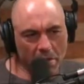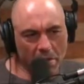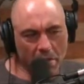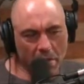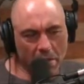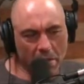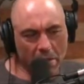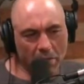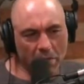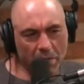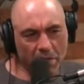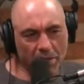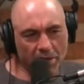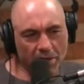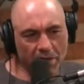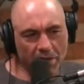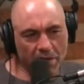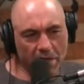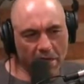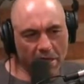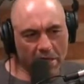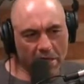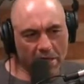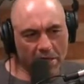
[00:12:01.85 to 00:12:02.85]
All right, what if the
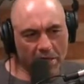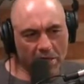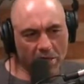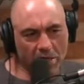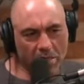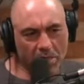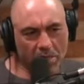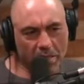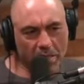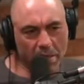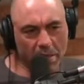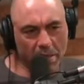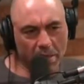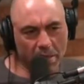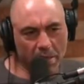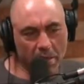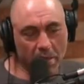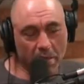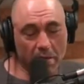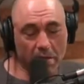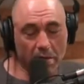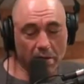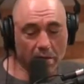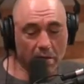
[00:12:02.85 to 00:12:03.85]
Chinese open it?
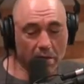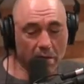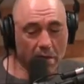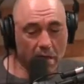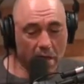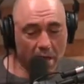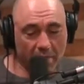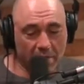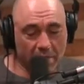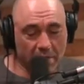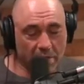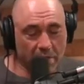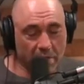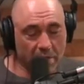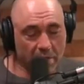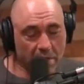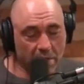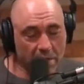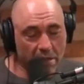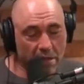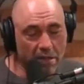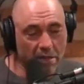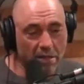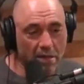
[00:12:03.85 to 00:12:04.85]
And obviously their
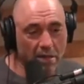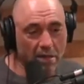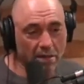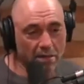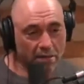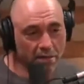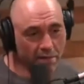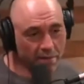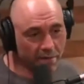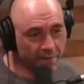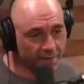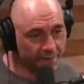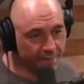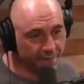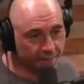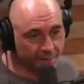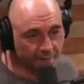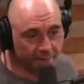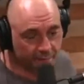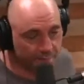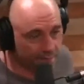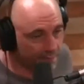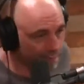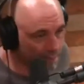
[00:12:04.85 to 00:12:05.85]
technology is
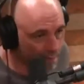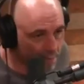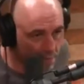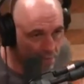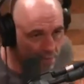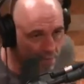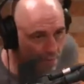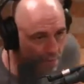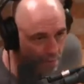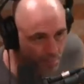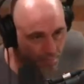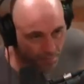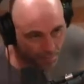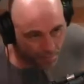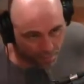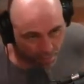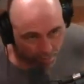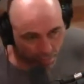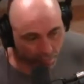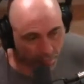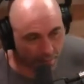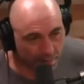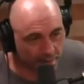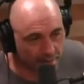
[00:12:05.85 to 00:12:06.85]
super,
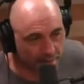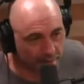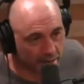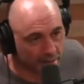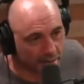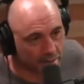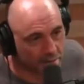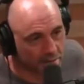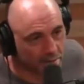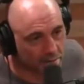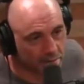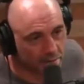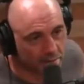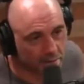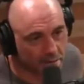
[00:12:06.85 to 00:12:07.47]
super advanced.